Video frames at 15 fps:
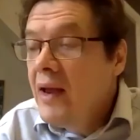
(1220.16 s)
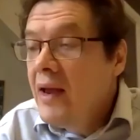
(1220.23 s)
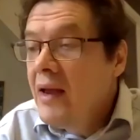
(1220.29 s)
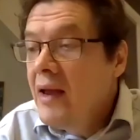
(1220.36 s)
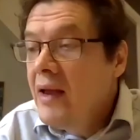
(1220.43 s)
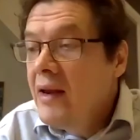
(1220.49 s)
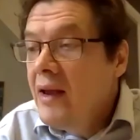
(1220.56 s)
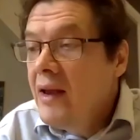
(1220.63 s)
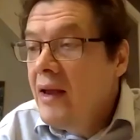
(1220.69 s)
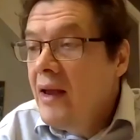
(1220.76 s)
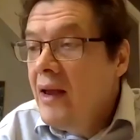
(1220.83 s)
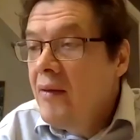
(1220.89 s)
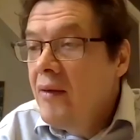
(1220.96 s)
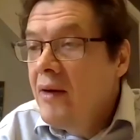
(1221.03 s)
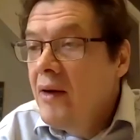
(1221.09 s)

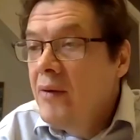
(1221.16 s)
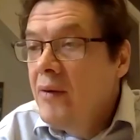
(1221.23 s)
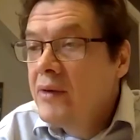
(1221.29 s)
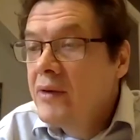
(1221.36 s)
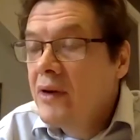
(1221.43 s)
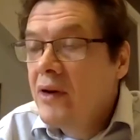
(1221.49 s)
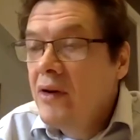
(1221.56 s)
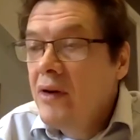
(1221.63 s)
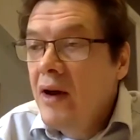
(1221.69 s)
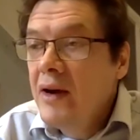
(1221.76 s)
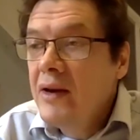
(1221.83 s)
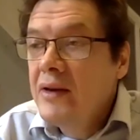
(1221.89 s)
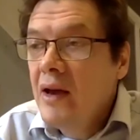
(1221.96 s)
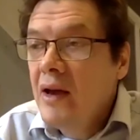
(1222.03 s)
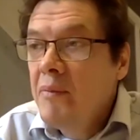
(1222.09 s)
it was a good
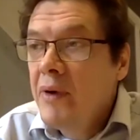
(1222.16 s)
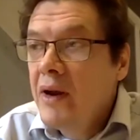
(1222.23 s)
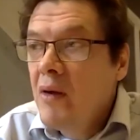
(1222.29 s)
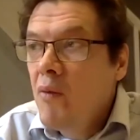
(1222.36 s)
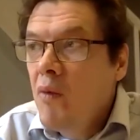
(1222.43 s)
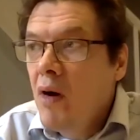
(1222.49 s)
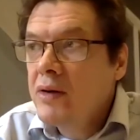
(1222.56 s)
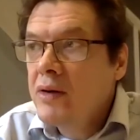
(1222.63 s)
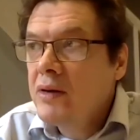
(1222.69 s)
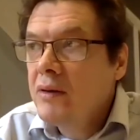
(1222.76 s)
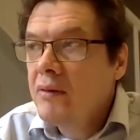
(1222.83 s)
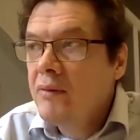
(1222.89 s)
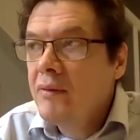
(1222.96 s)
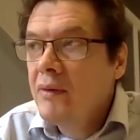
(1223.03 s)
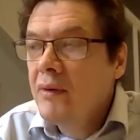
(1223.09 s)
idea, but it wasn't.